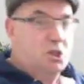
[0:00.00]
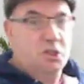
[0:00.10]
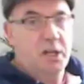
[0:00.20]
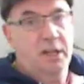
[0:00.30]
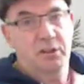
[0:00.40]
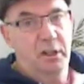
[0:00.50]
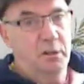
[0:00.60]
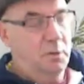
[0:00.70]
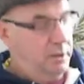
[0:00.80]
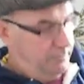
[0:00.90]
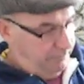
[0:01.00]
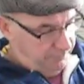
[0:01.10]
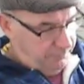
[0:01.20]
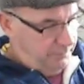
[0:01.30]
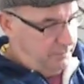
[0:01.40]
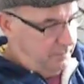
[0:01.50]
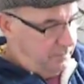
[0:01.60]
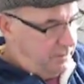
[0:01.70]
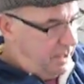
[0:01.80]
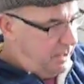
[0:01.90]
they're ticking away,
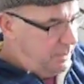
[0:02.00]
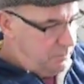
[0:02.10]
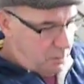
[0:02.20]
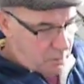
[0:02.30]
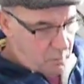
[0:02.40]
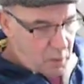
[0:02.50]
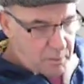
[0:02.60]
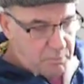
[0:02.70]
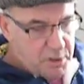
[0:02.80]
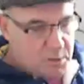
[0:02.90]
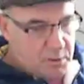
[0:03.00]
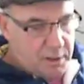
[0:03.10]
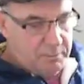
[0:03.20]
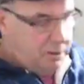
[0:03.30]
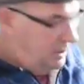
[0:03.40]
tickety-boo. I'm well pleased with